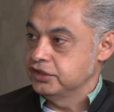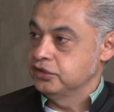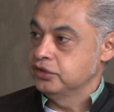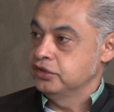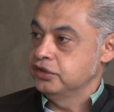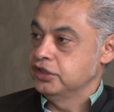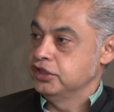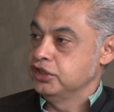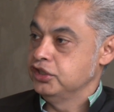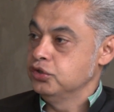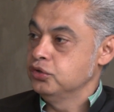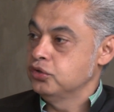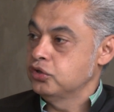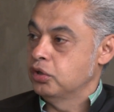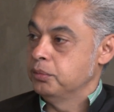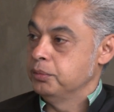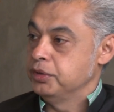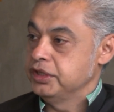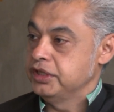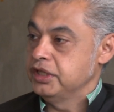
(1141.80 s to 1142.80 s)
ago, a new
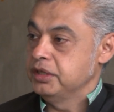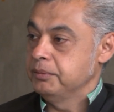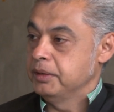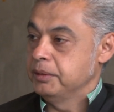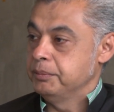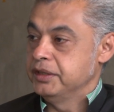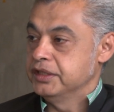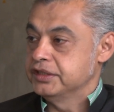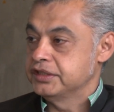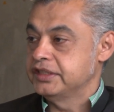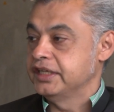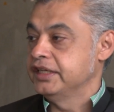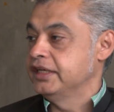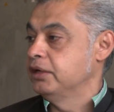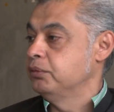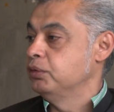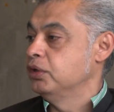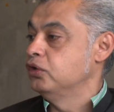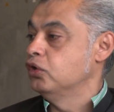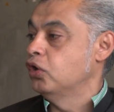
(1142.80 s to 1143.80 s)
community may be a state
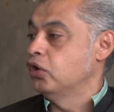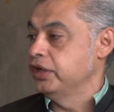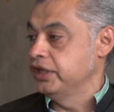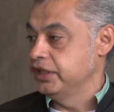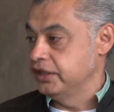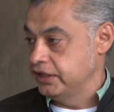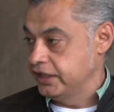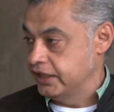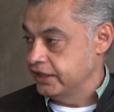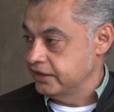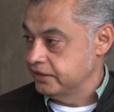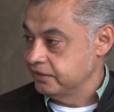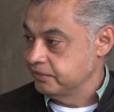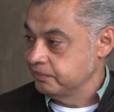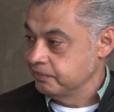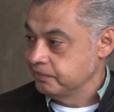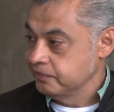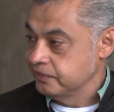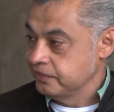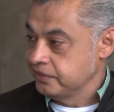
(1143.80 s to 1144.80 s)
that we are not in yet.
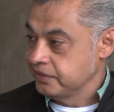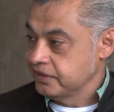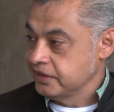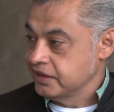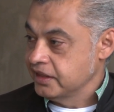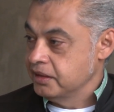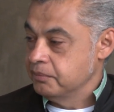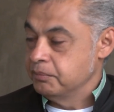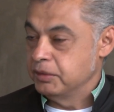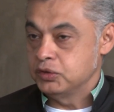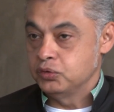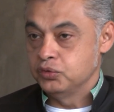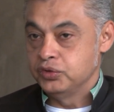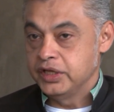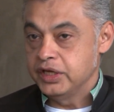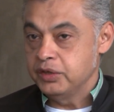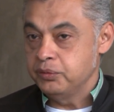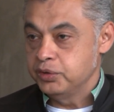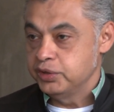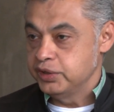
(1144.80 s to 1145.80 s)
But
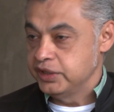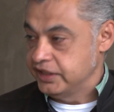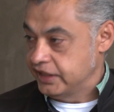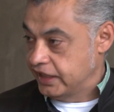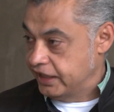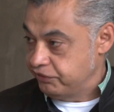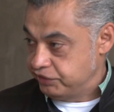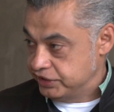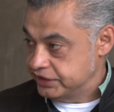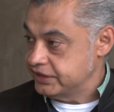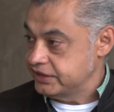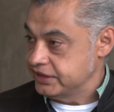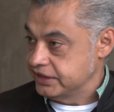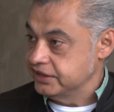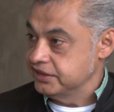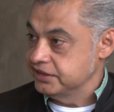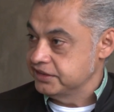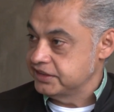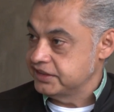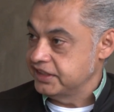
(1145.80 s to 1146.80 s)
today we're in every
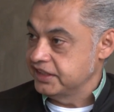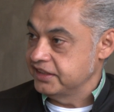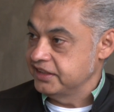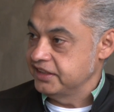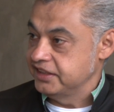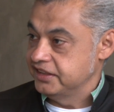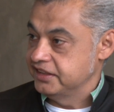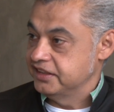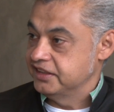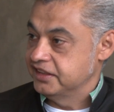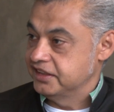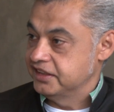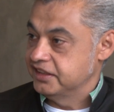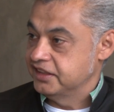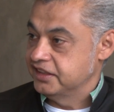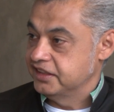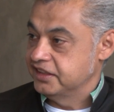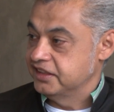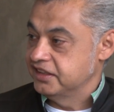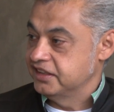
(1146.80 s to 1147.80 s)
single state in
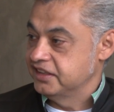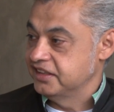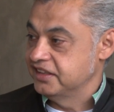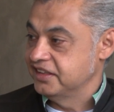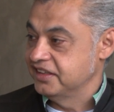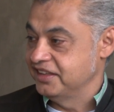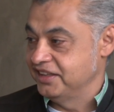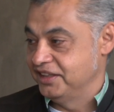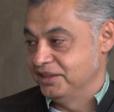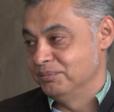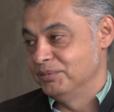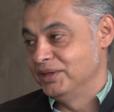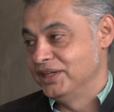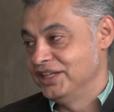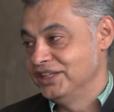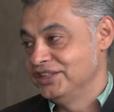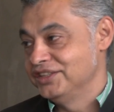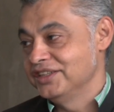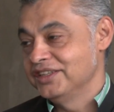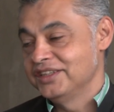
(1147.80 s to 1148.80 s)

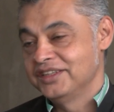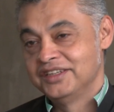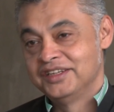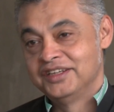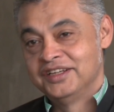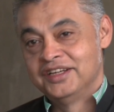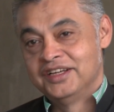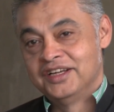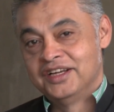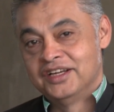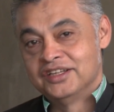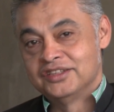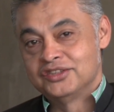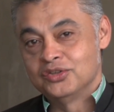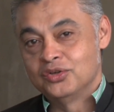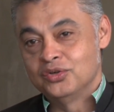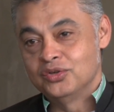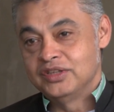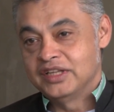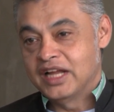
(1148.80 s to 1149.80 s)
Malaysia.
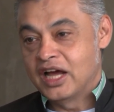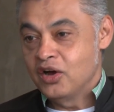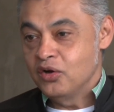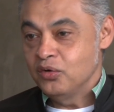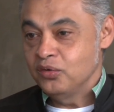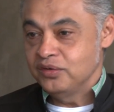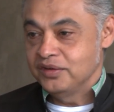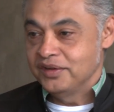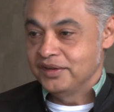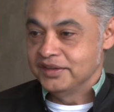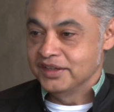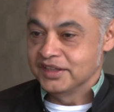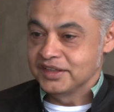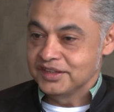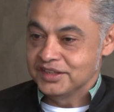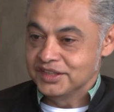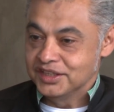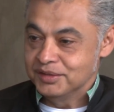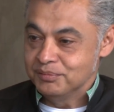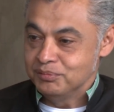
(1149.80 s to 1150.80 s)
So now the
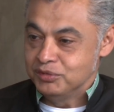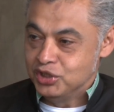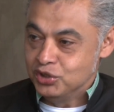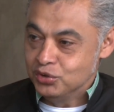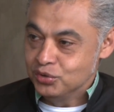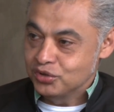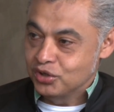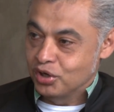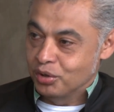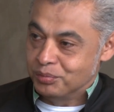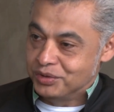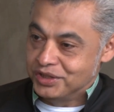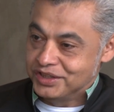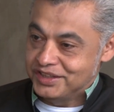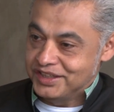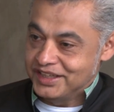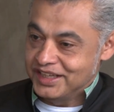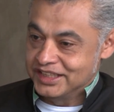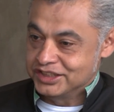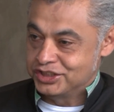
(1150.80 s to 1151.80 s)
term new
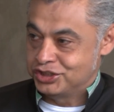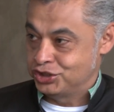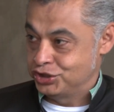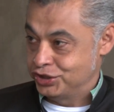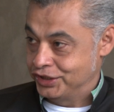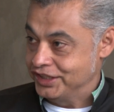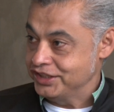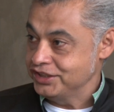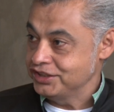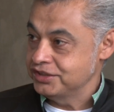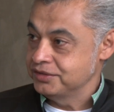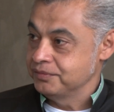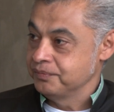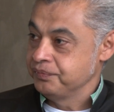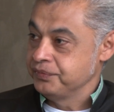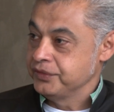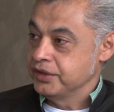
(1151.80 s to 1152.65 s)
community has changed